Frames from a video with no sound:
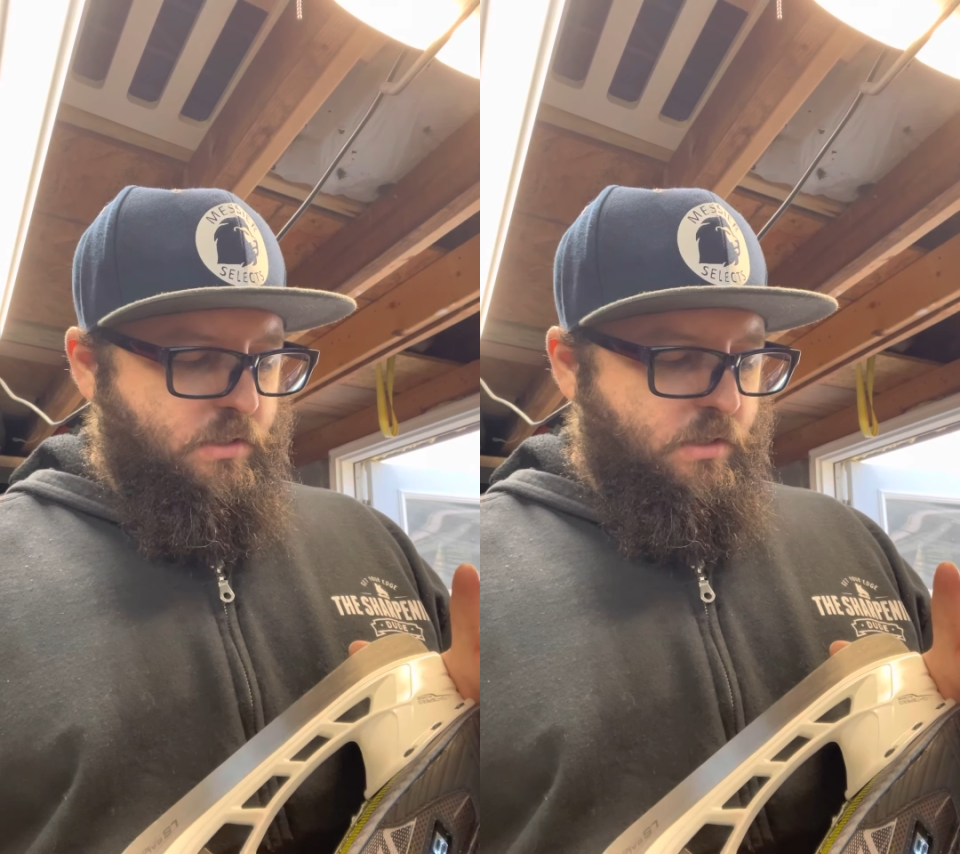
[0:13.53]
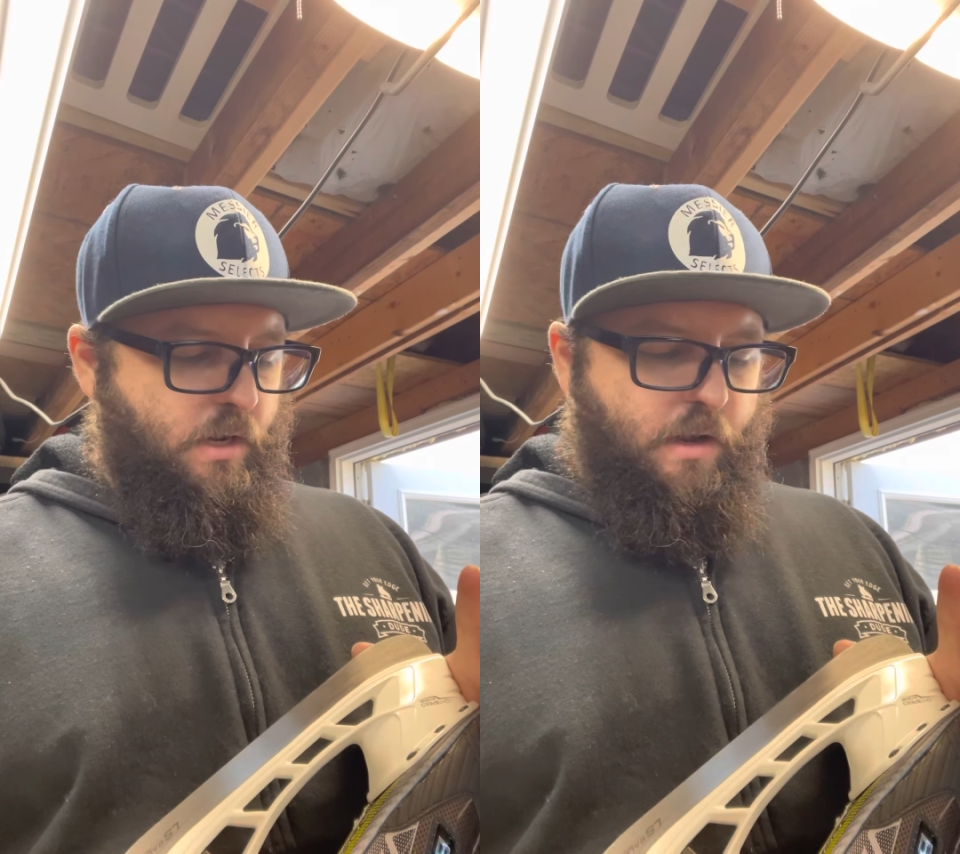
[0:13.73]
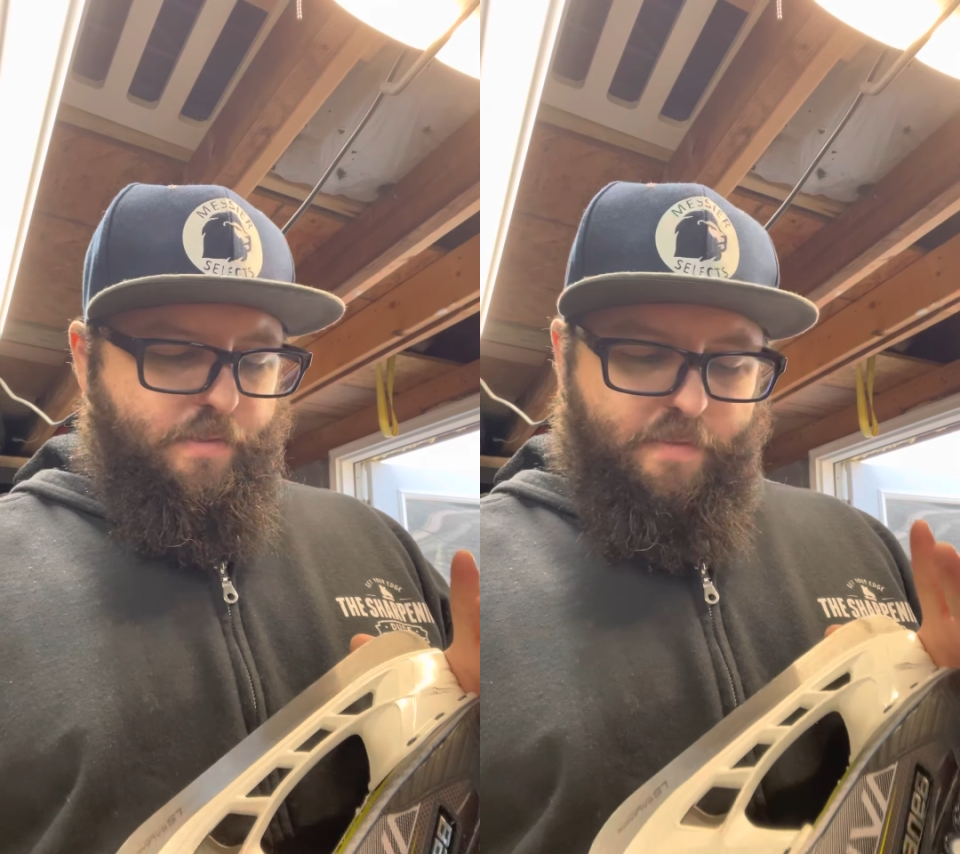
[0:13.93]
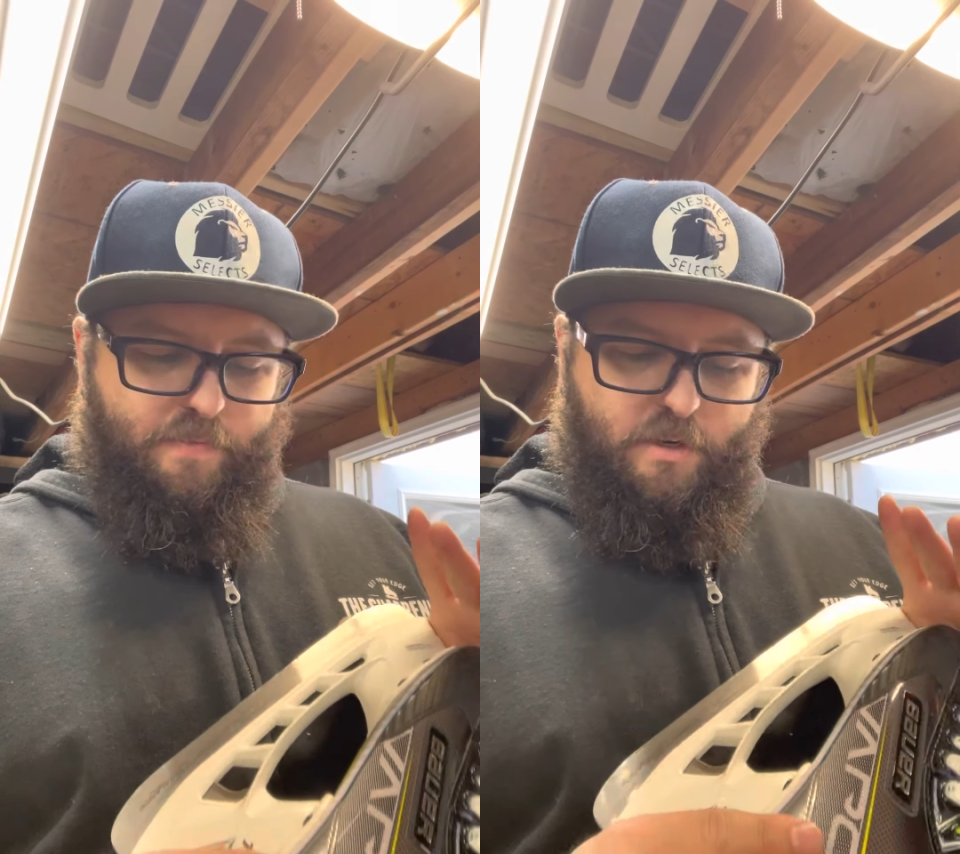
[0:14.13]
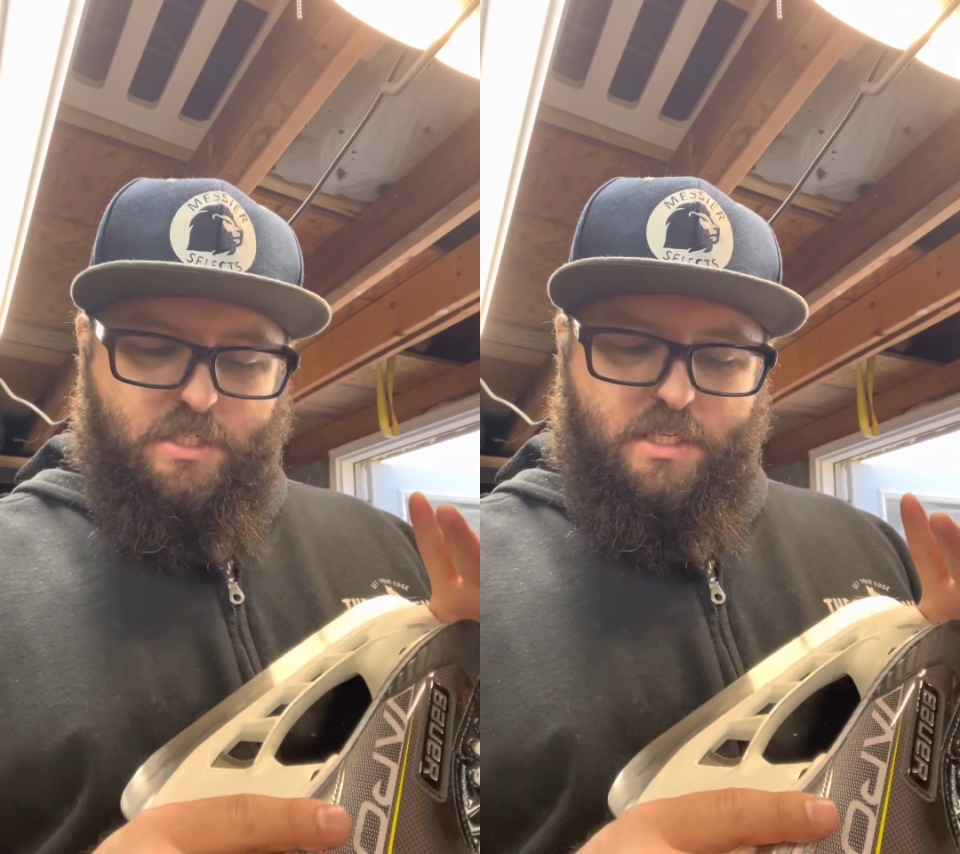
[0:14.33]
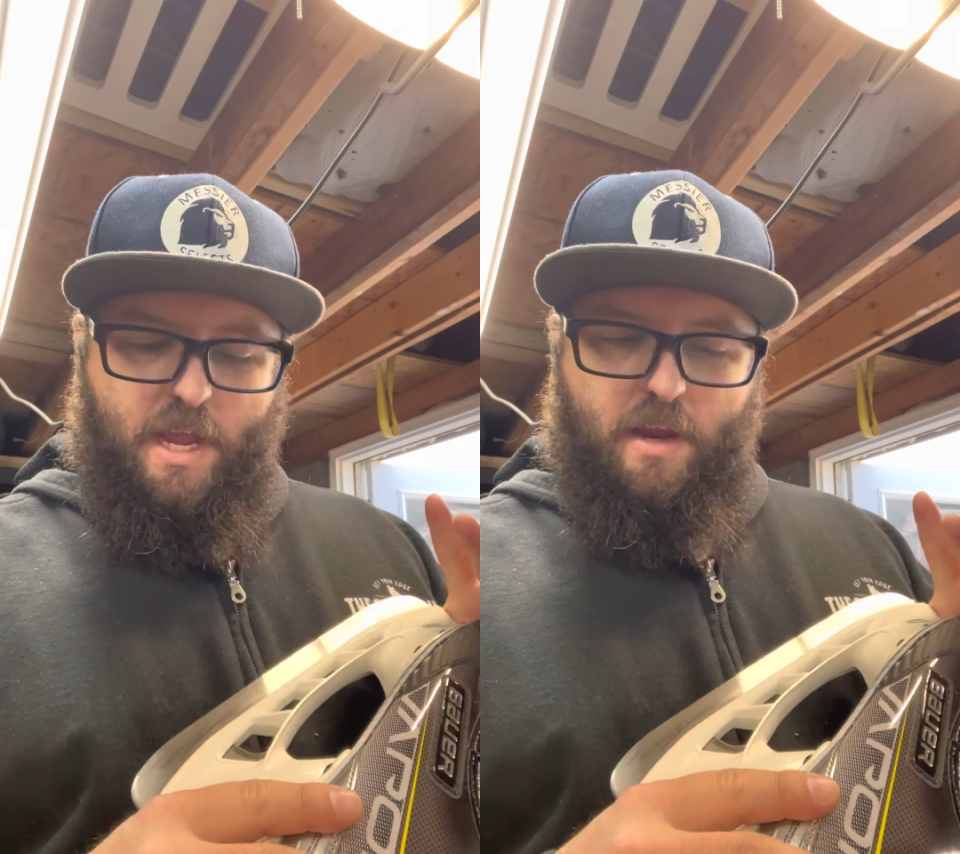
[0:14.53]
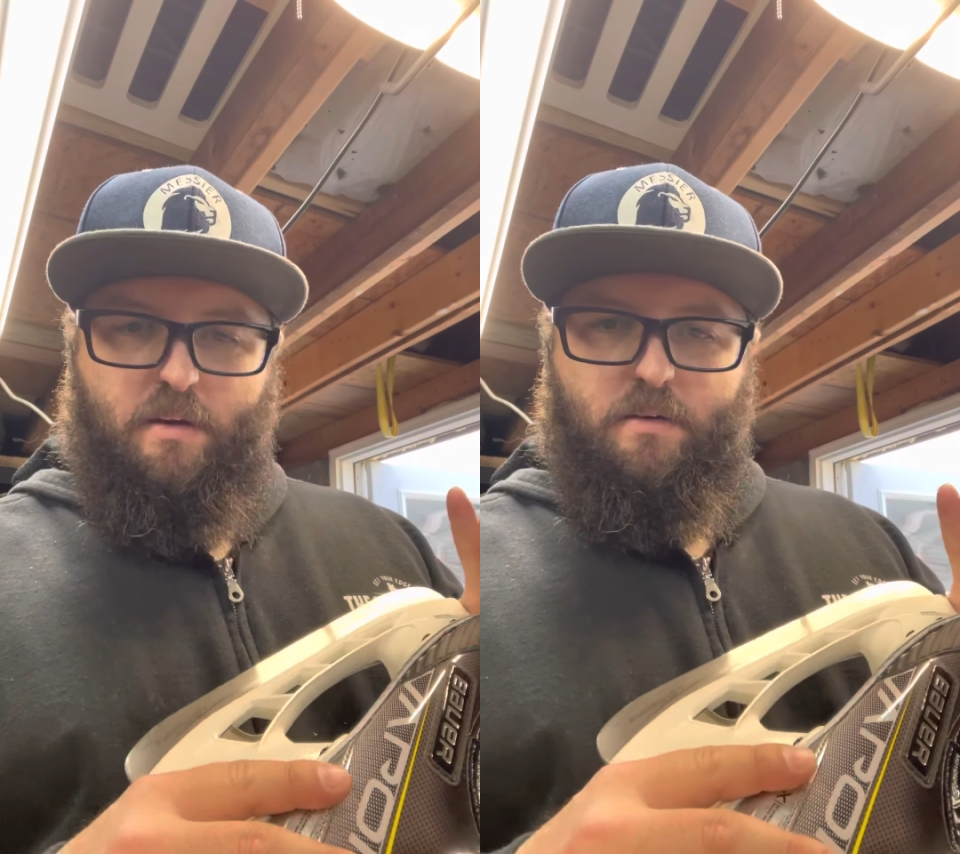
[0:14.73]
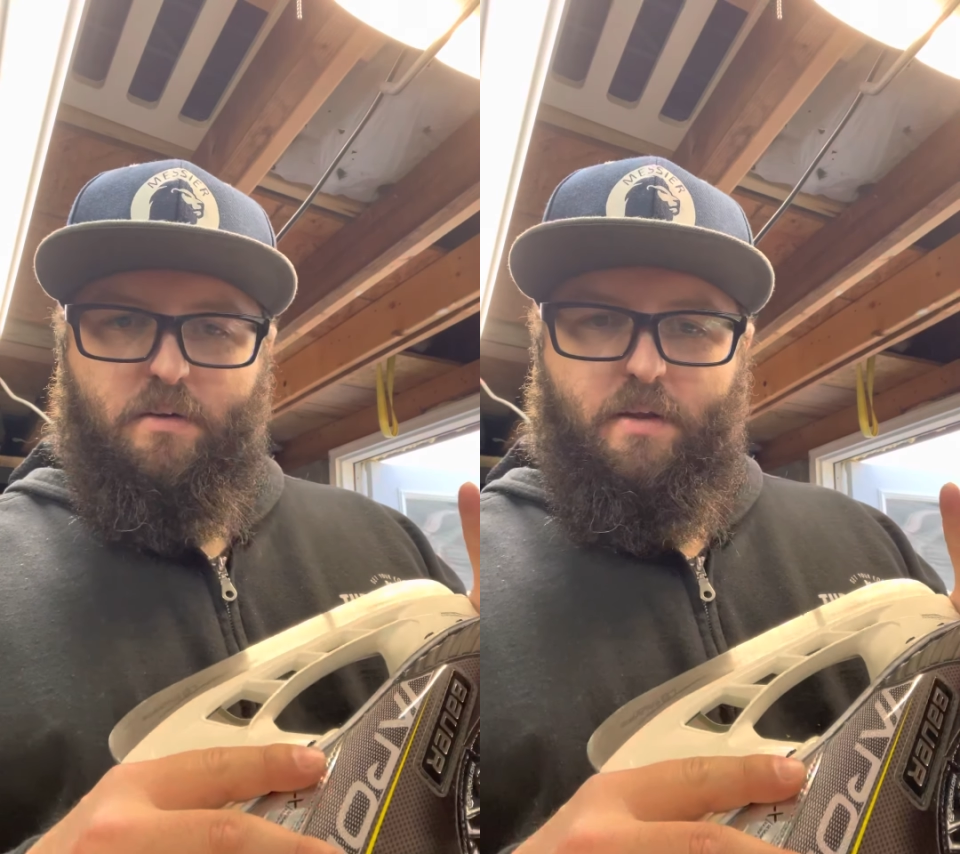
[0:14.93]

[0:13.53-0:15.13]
that their skate